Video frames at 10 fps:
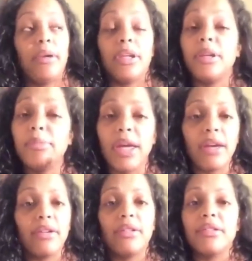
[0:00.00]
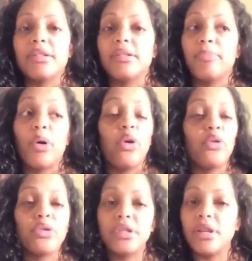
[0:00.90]
emails,
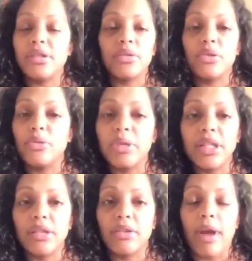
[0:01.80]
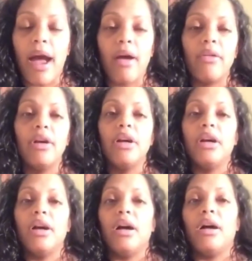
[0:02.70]
posts on social media throughout.
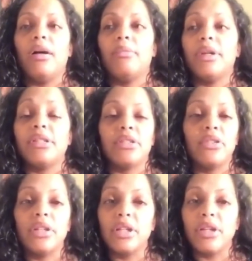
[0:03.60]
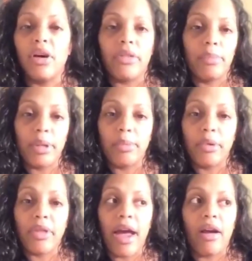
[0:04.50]
Um, and certainly all the
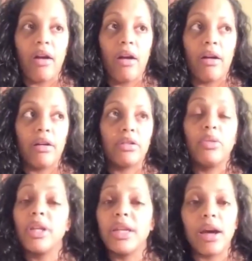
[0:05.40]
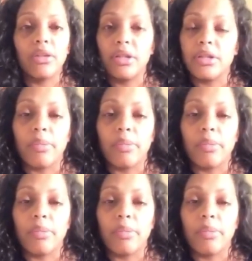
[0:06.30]
people that are tweeting out their